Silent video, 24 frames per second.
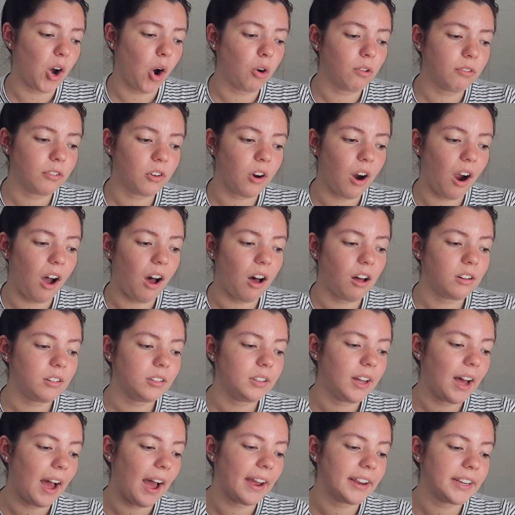
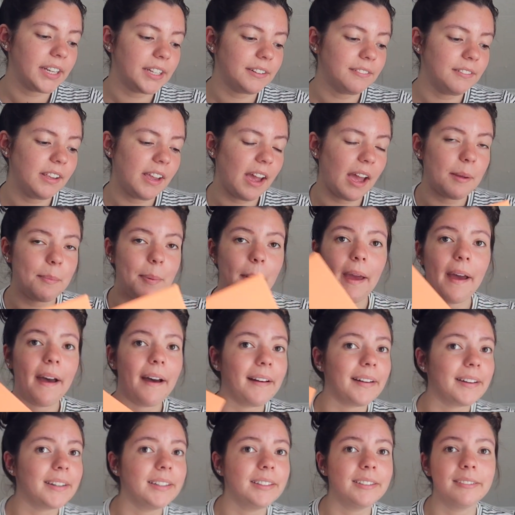Overall, I give the
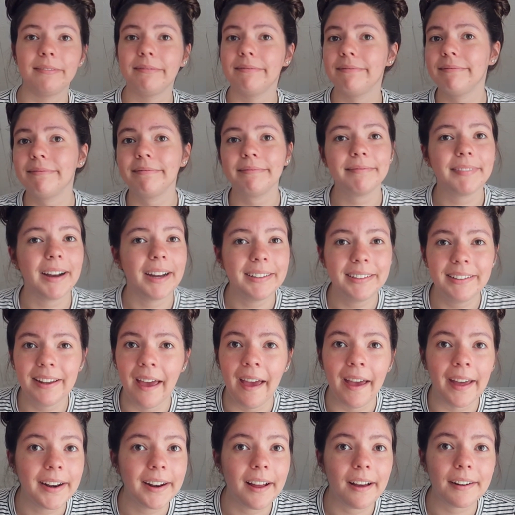iPad a
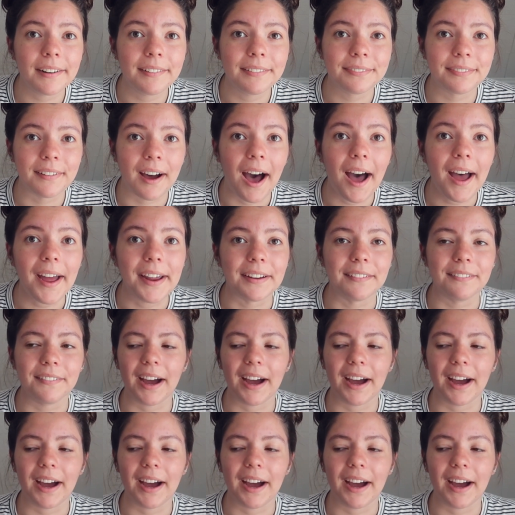10 out of 5.